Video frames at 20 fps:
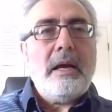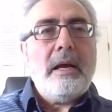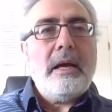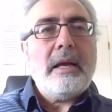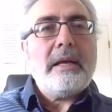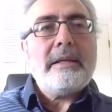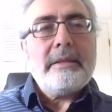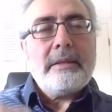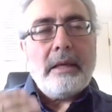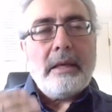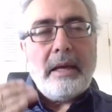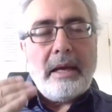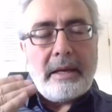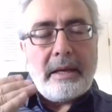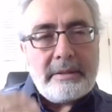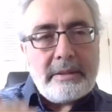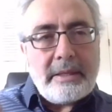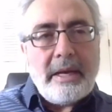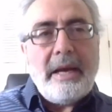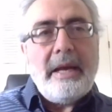
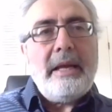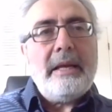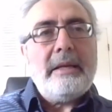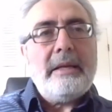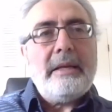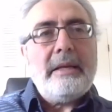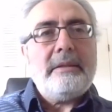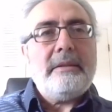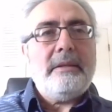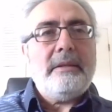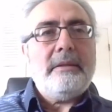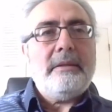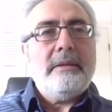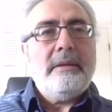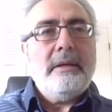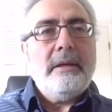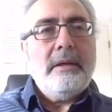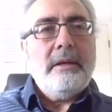Anxiety